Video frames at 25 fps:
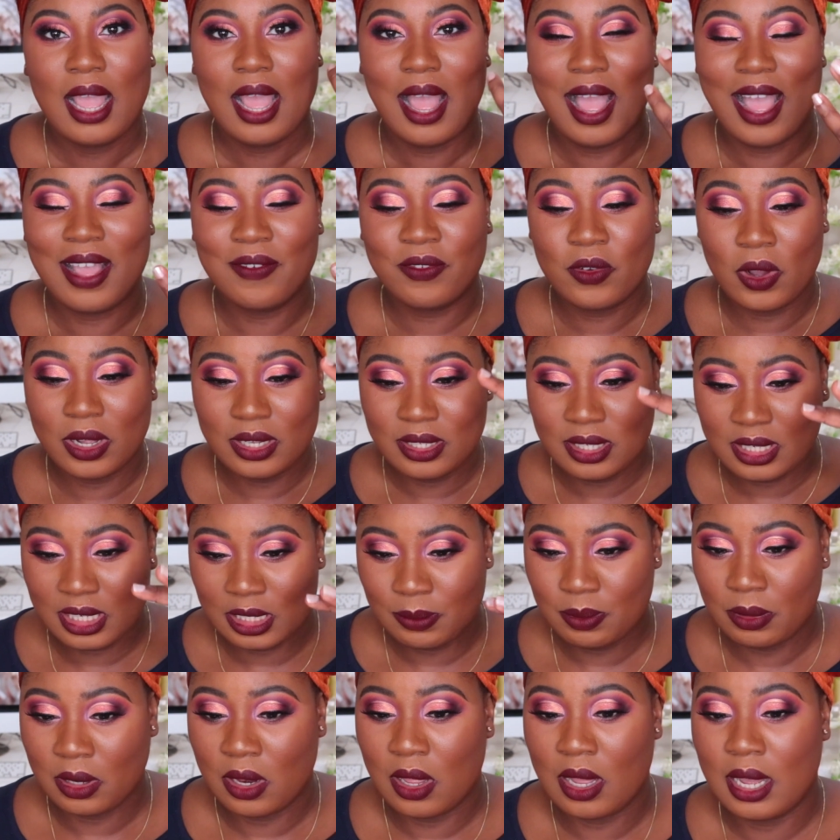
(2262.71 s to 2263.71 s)
I've got
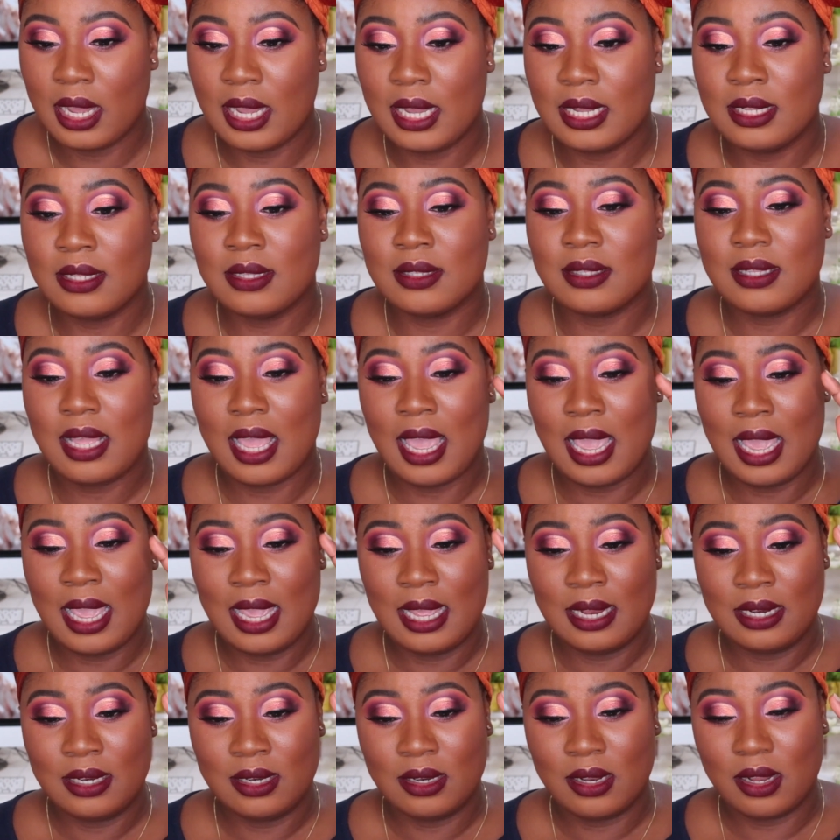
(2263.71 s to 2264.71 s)
deep lines
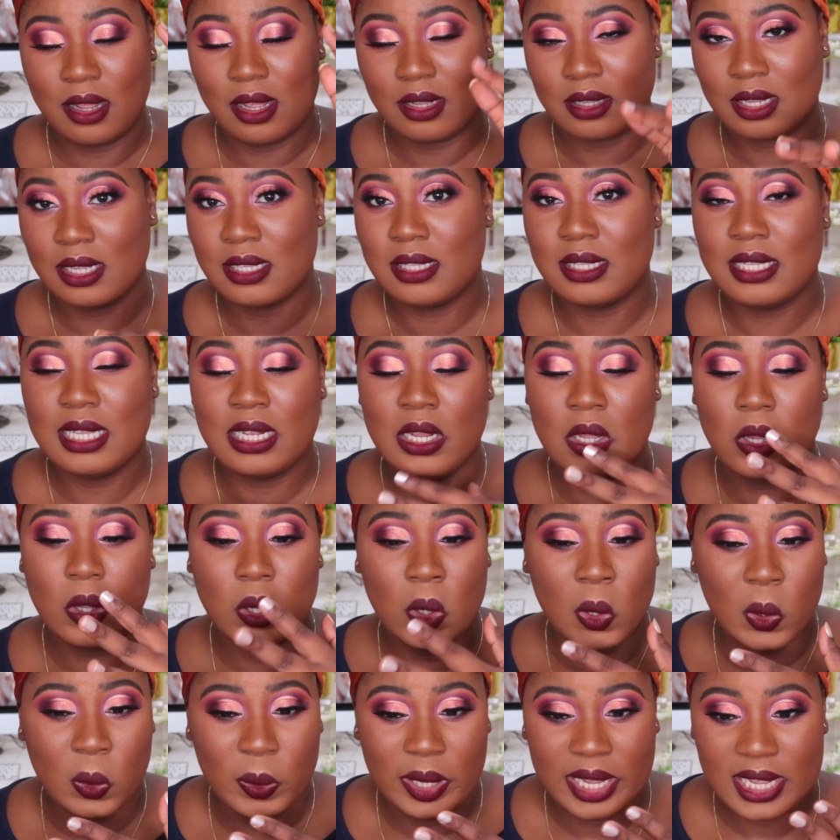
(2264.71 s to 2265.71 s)
and concealer
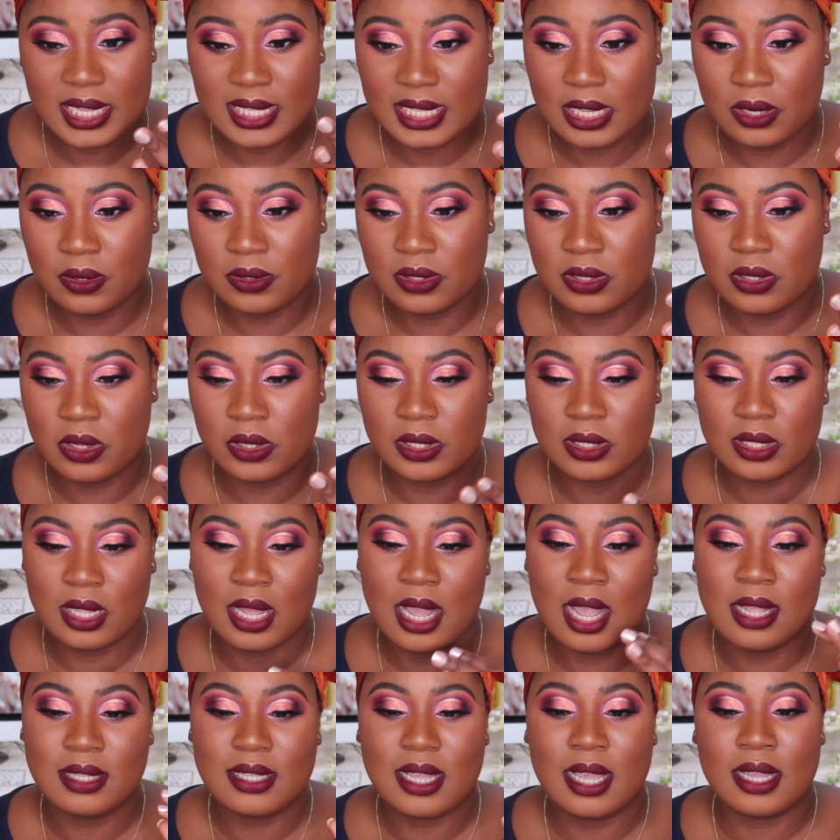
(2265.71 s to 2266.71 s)
always settles in those
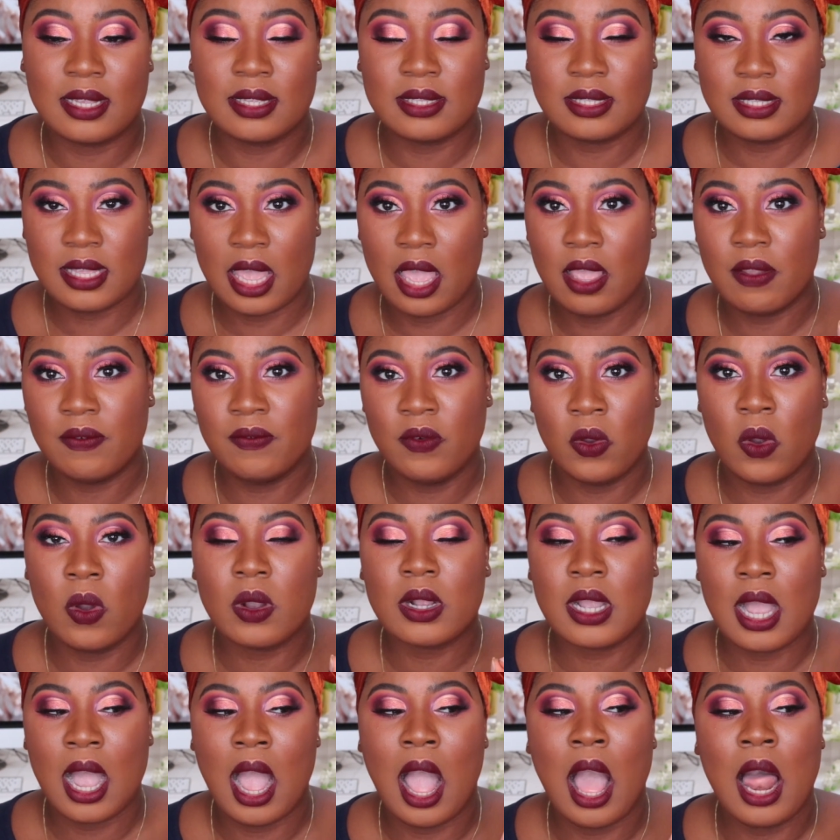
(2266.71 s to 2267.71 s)
lines except for
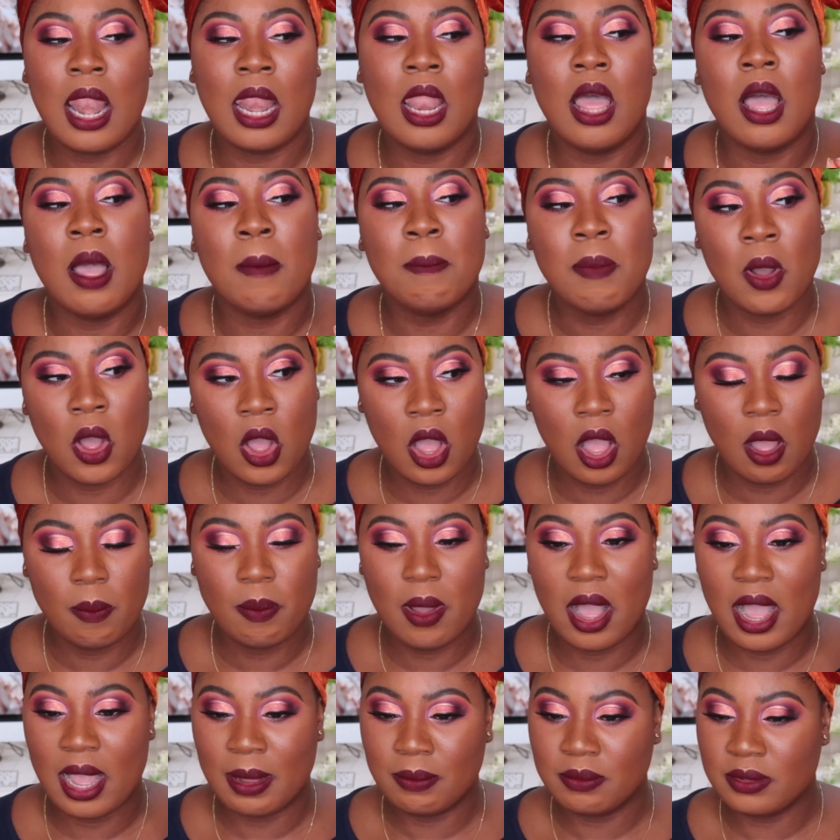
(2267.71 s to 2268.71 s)
ColourPop.
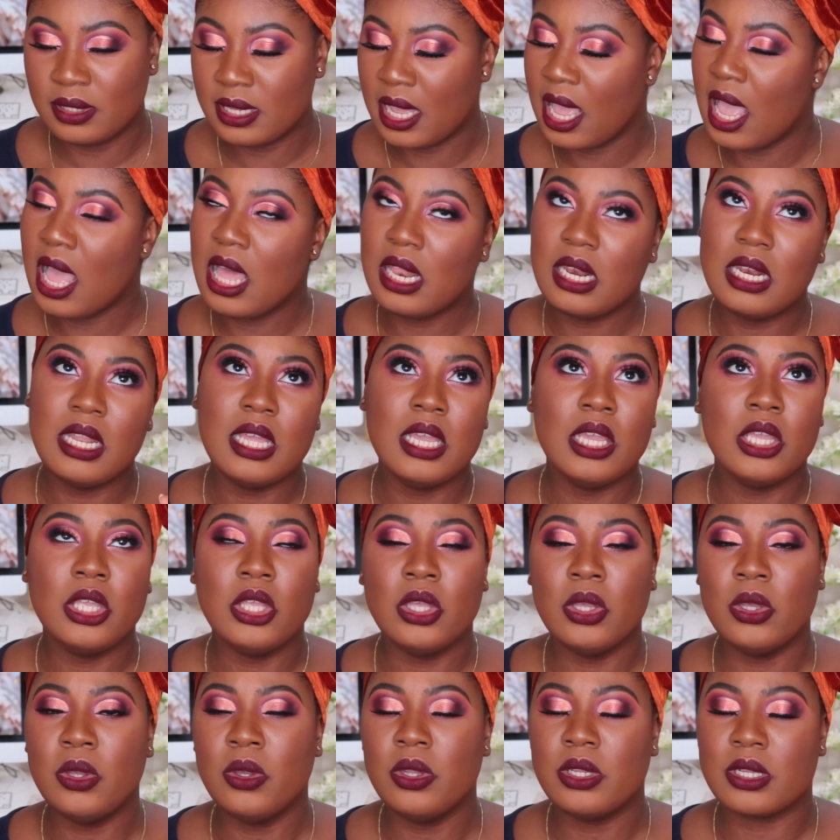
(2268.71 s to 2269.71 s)
I'm telling
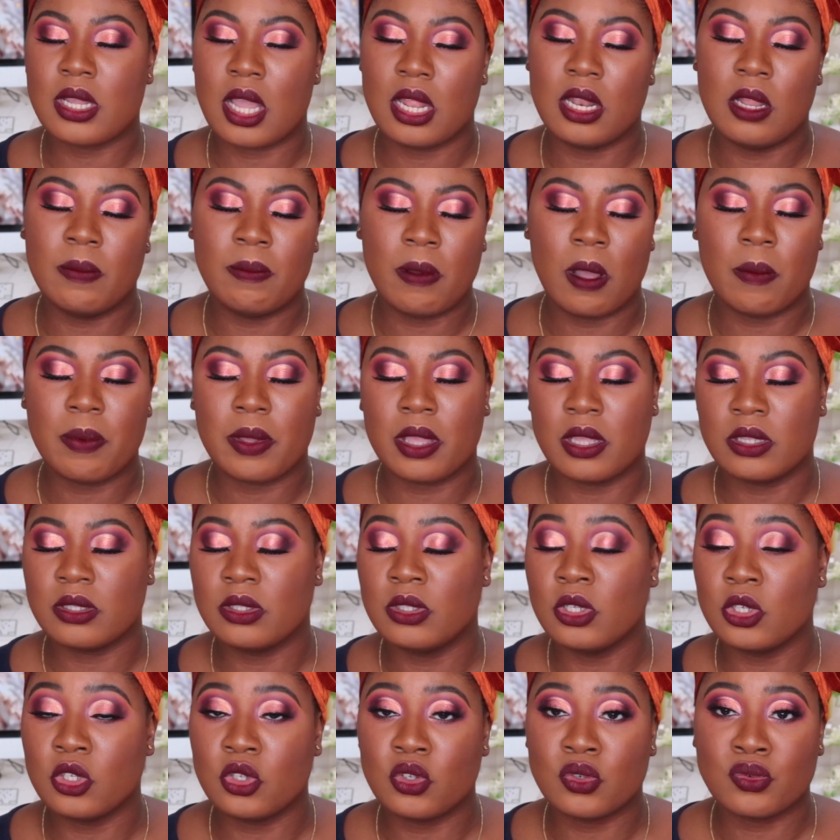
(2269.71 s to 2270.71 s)
you, ColourPop is
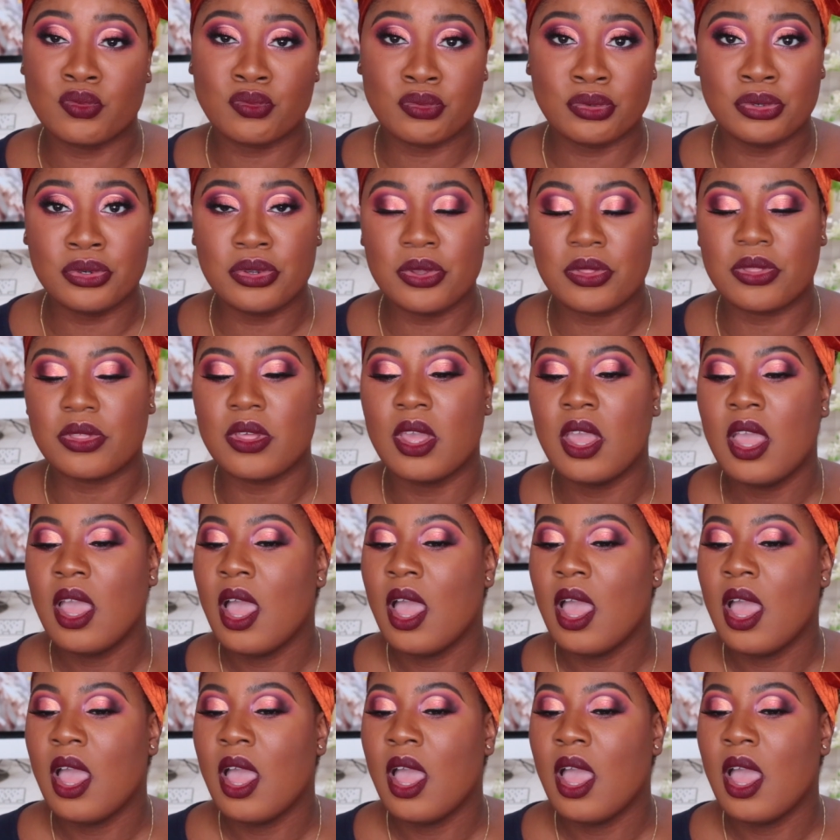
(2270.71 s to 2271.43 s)
the truth.